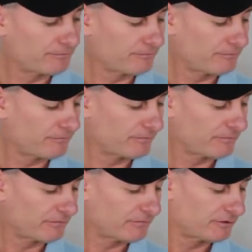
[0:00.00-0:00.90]

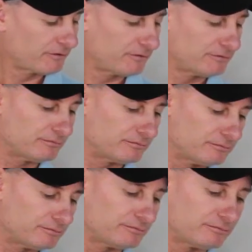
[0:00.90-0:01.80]

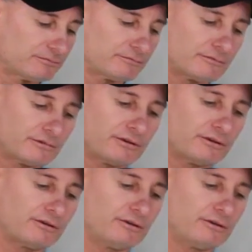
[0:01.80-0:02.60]
Nothing is said.